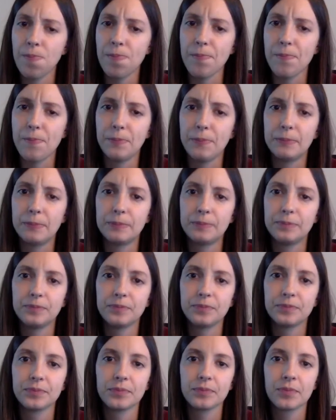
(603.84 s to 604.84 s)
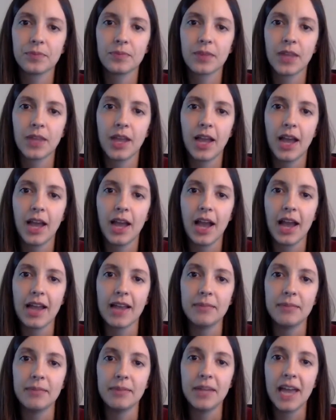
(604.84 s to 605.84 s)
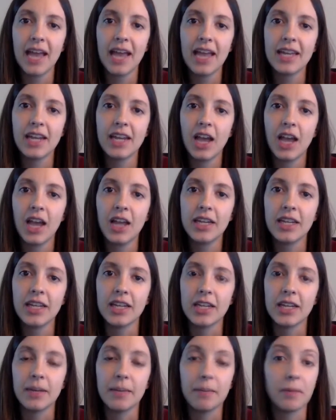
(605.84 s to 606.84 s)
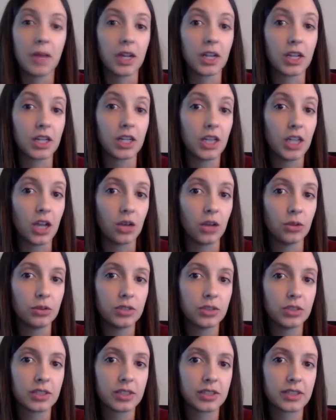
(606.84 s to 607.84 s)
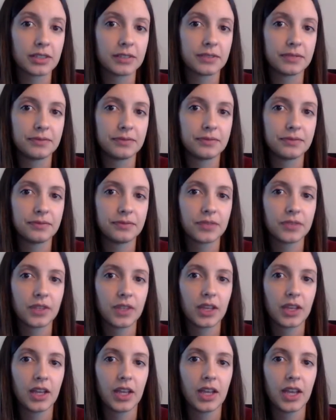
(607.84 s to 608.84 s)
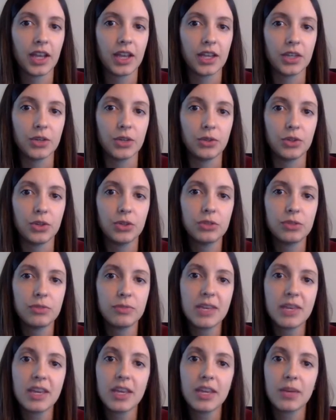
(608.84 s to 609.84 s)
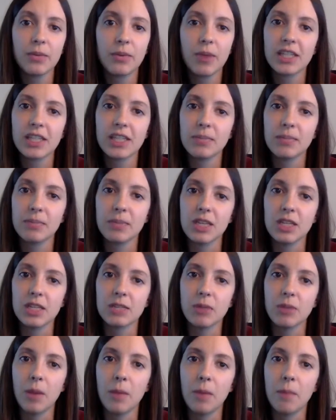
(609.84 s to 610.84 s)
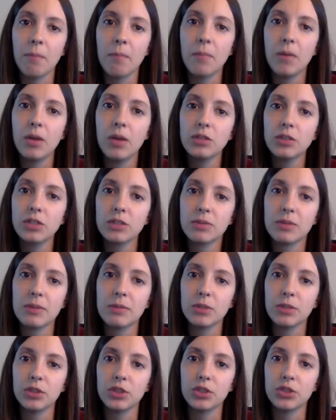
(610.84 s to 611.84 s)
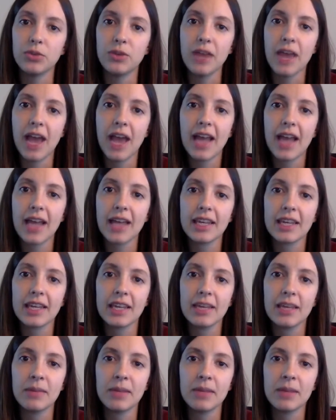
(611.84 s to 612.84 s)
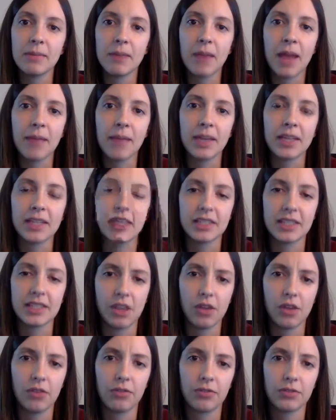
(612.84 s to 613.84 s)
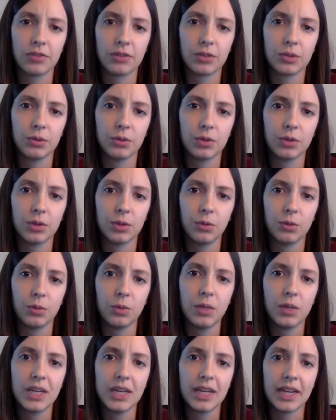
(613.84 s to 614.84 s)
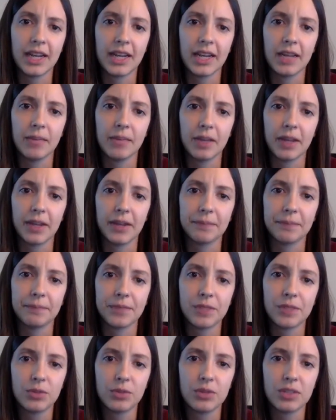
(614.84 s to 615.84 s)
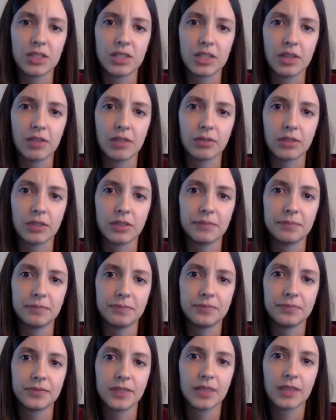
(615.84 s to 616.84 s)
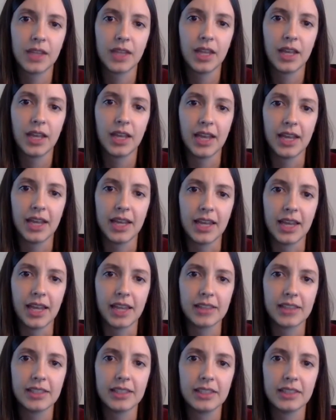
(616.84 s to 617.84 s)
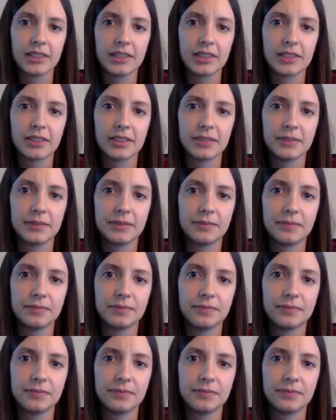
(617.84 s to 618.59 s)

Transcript: I am not an onion, but close. And you use me in recipes, but most people do not eat me by myself. What am I? This one's a tough one. Any guesses?